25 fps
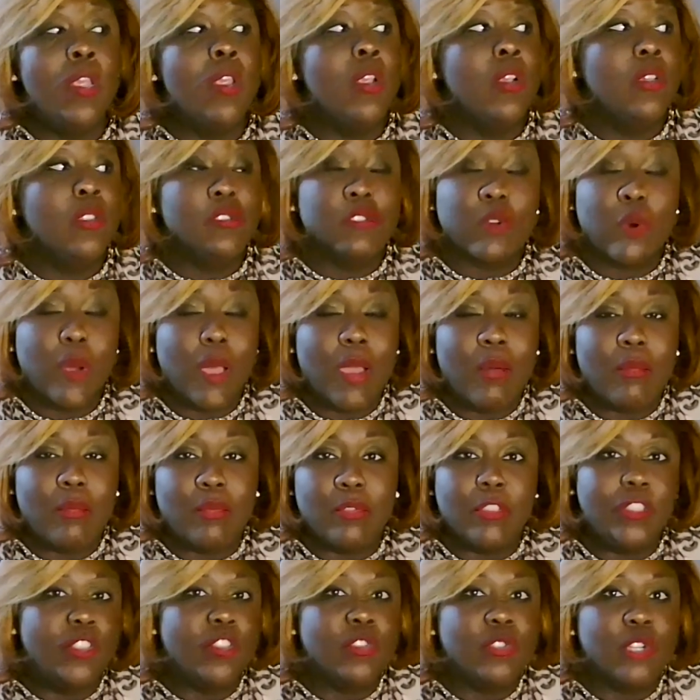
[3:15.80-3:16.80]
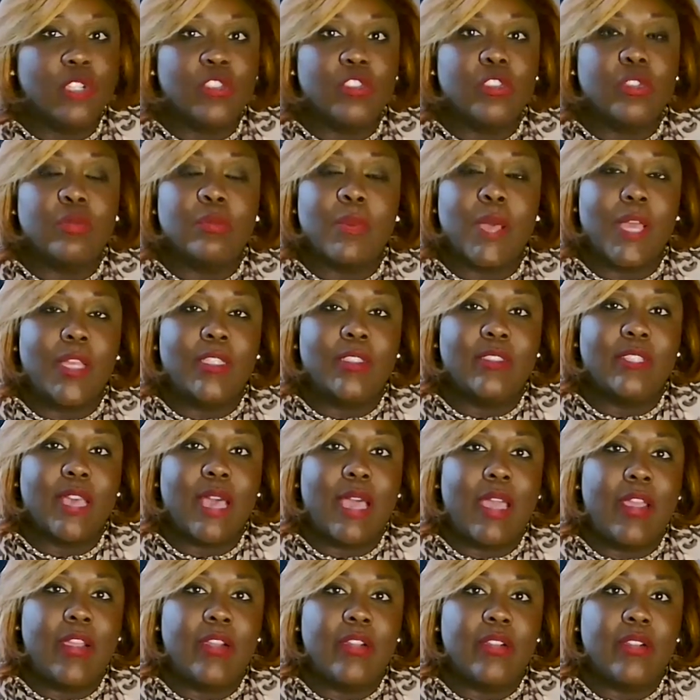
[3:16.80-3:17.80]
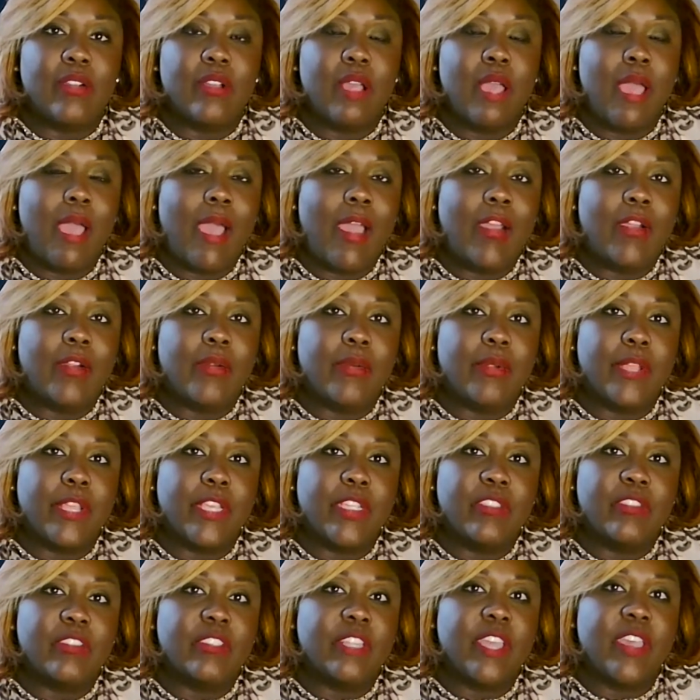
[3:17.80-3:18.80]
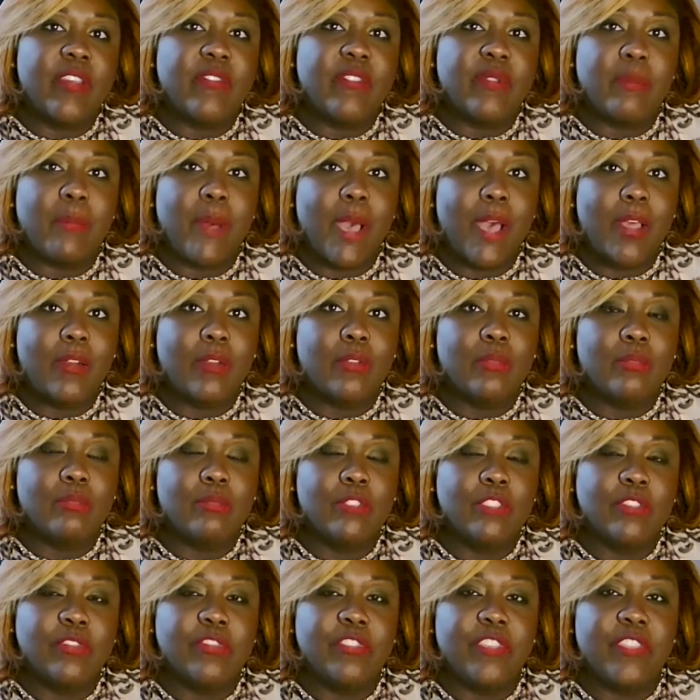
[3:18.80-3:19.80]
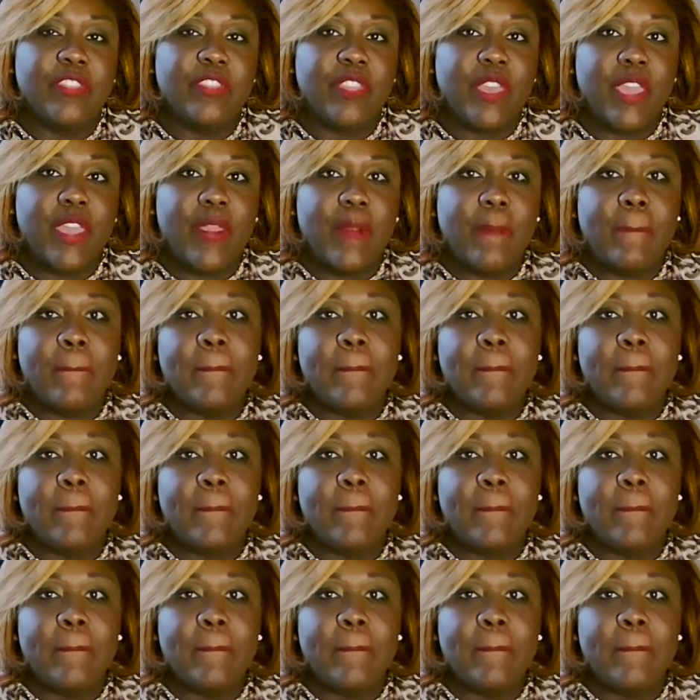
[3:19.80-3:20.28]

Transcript: So I've restructured my entire hiring and staffing model to fit that.